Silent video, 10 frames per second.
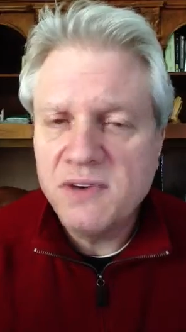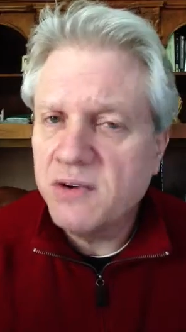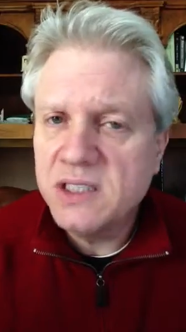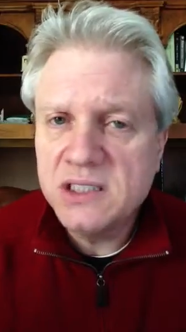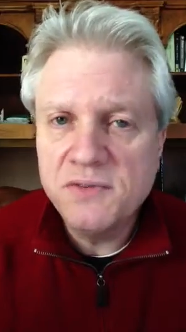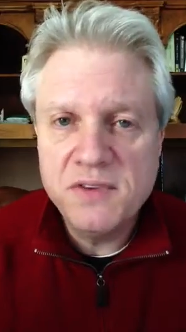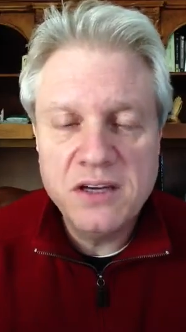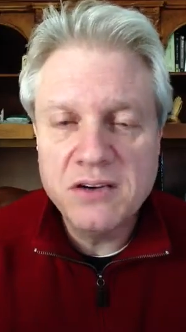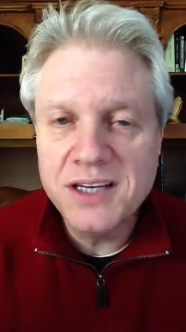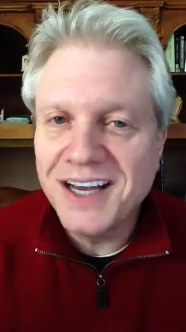very
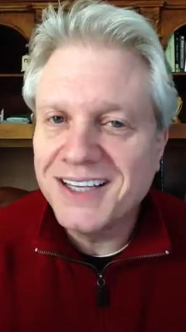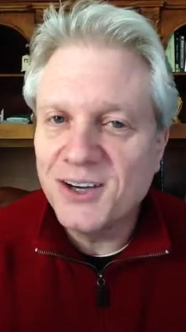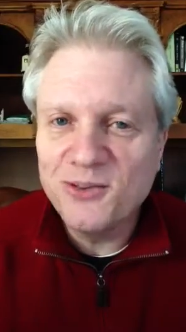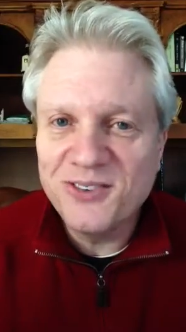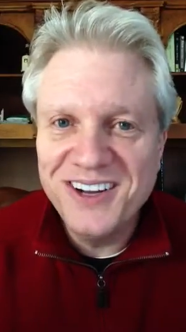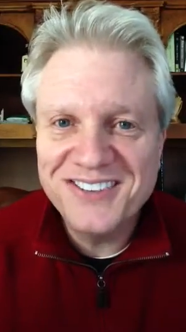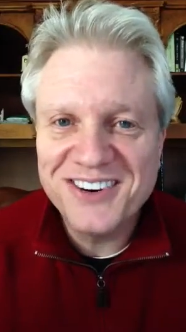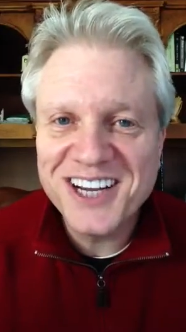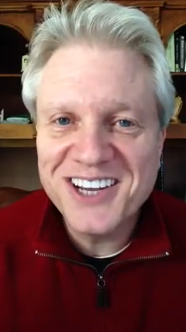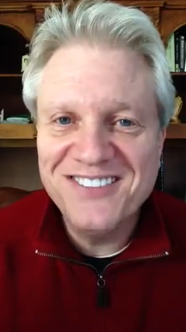severe, and I don't
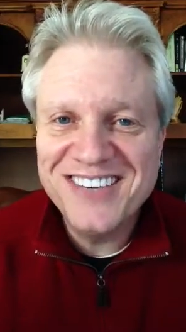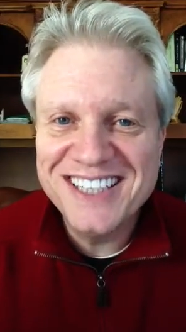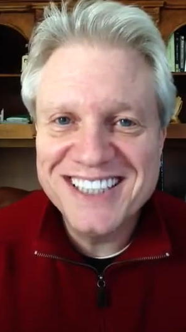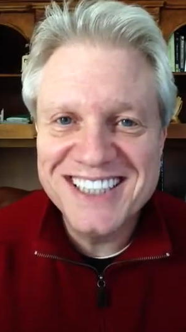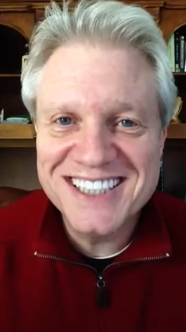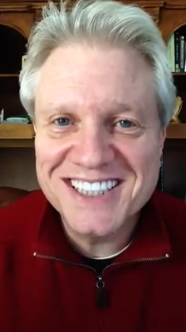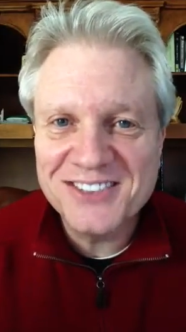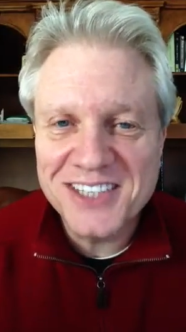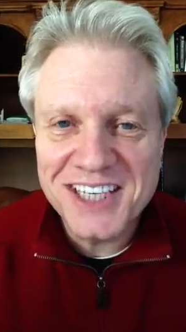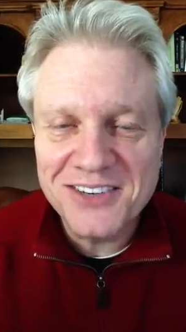recommend it
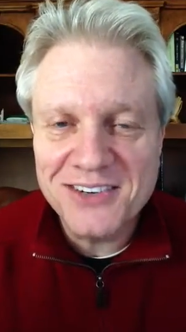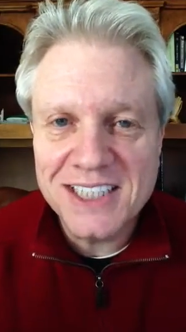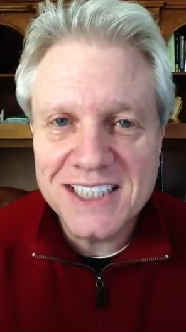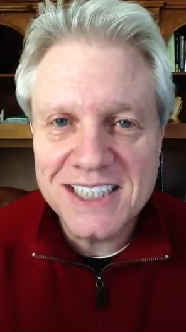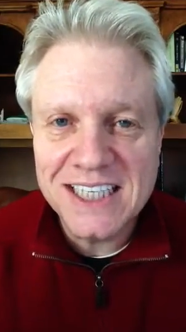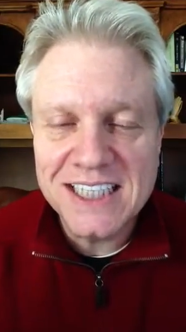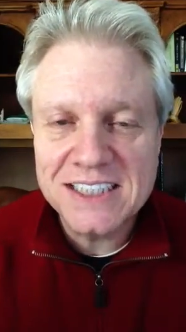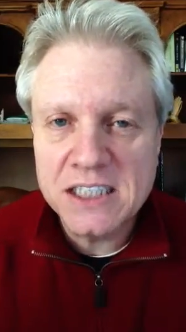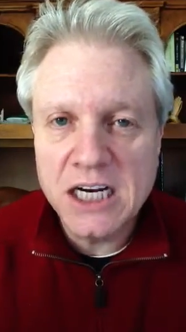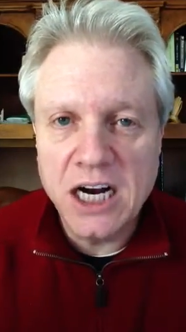to anyone
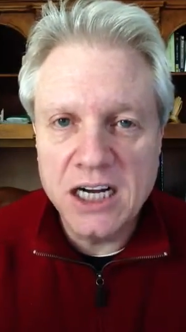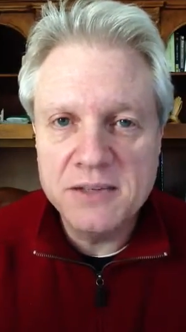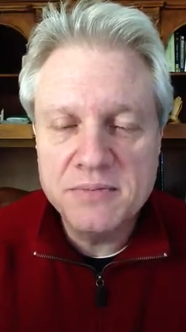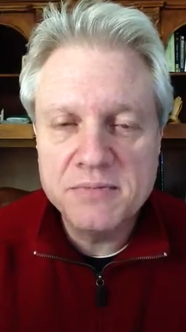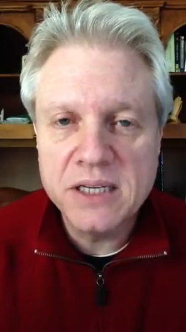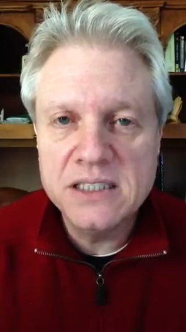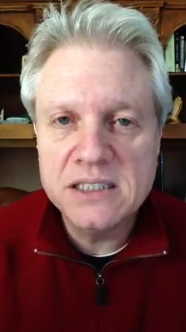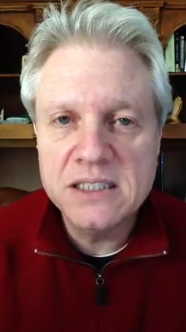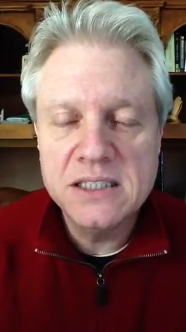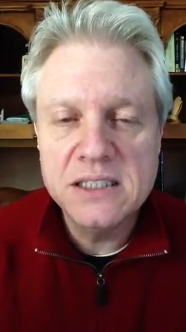unless God
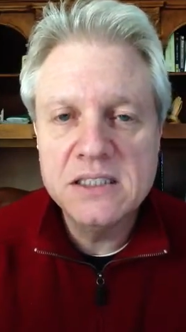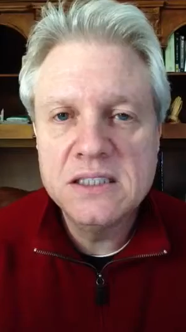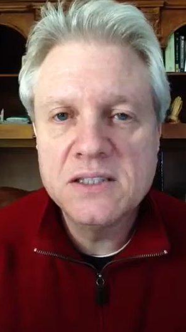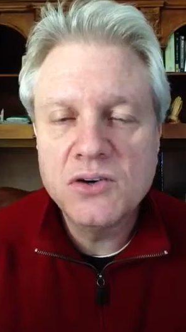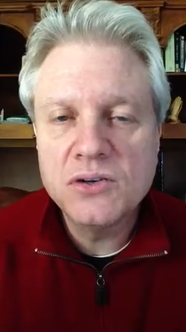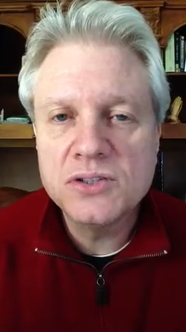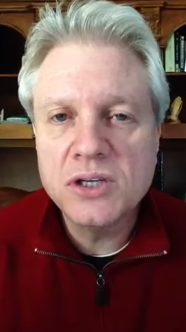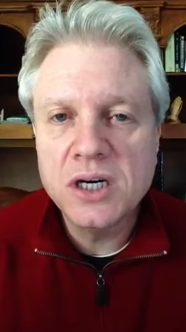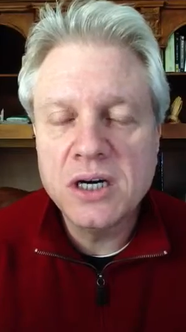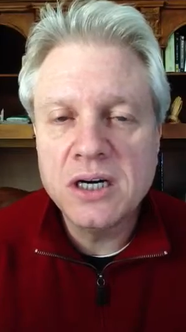places it on
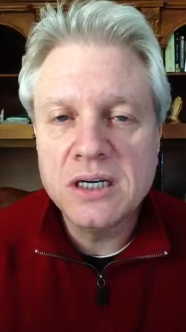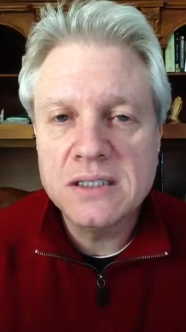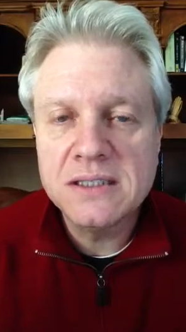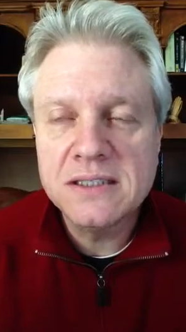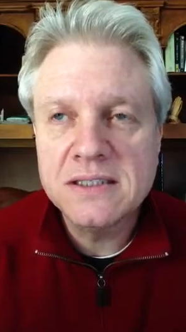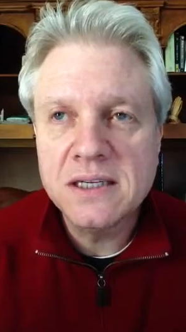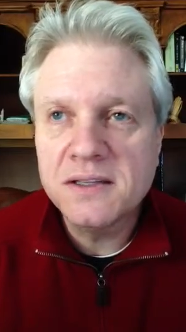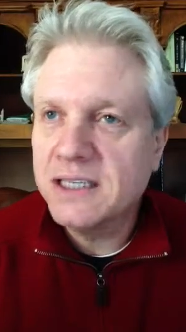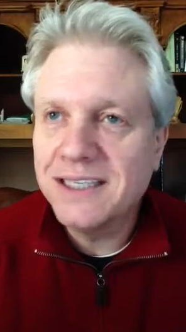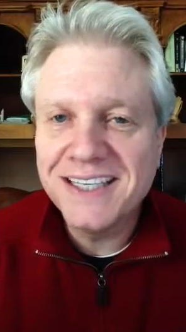your heart.
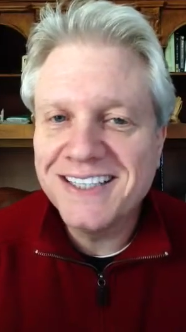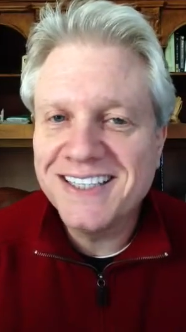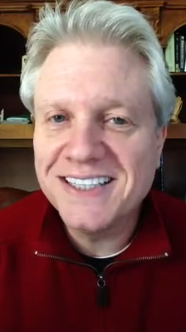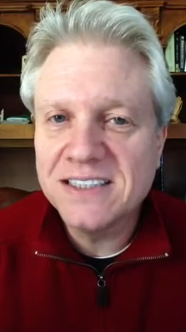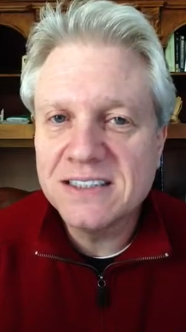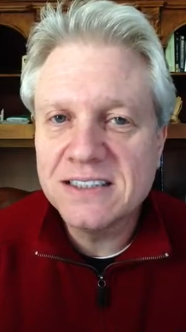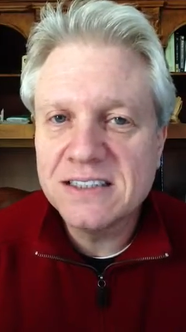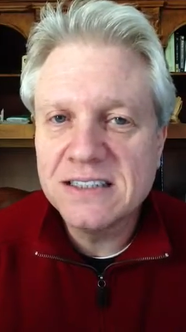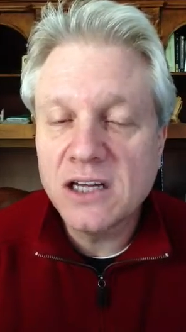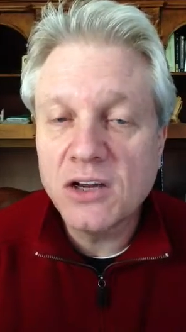And then it is
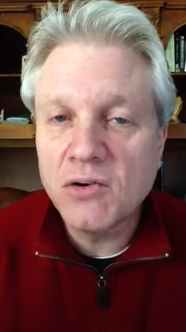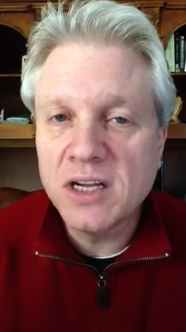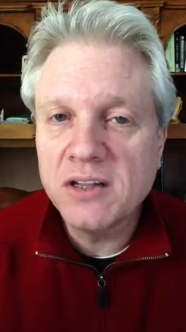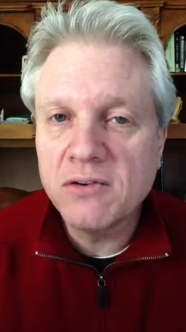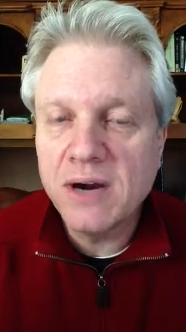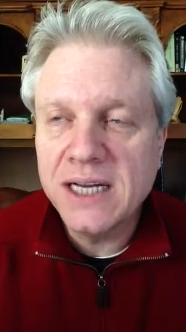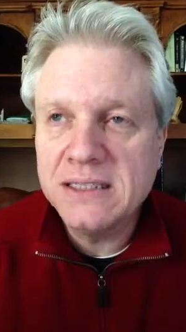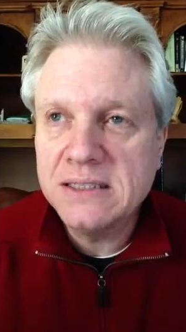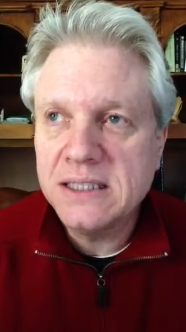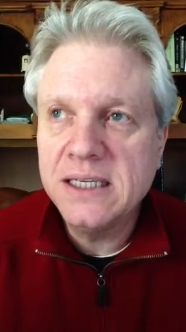not only the
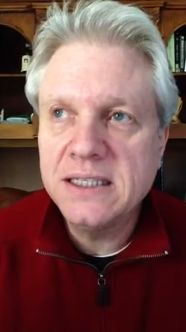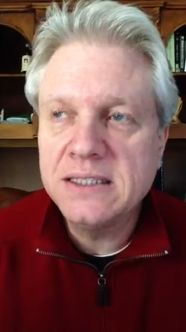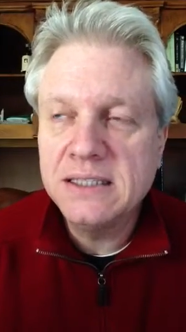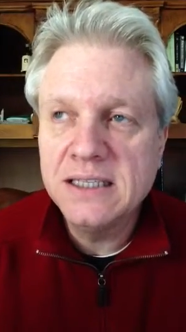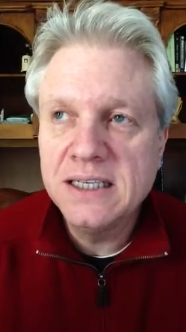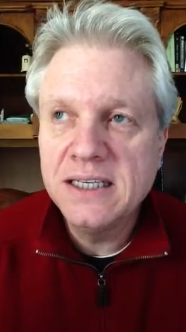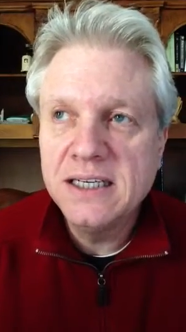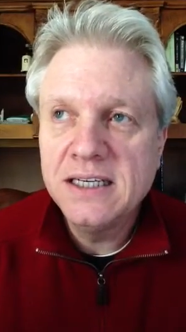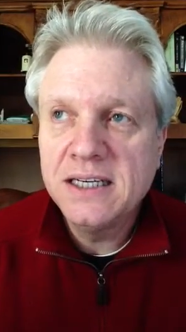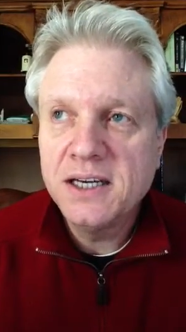right thing,
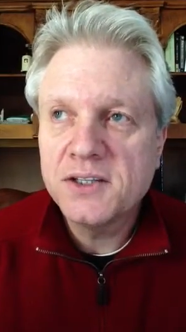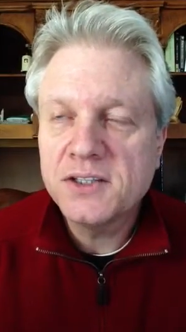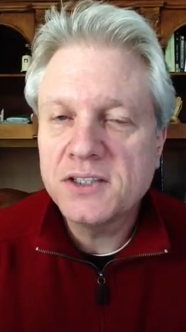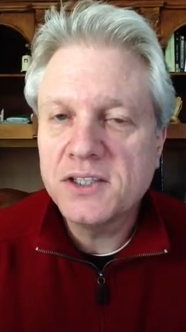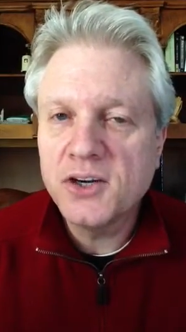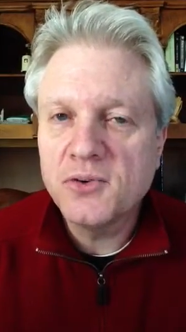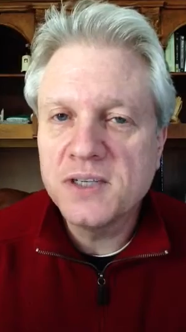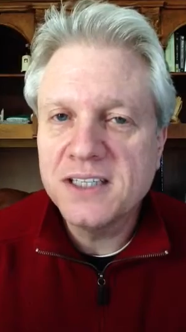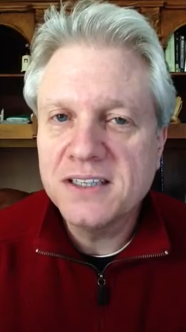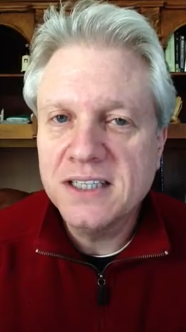it's the
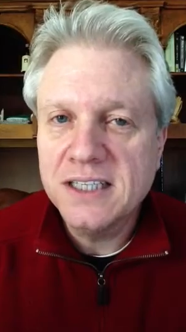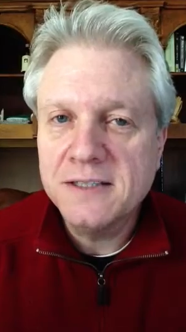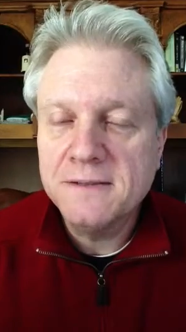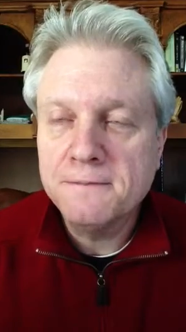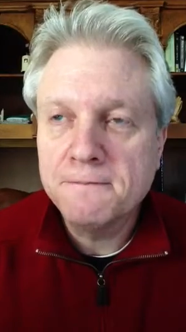only thing.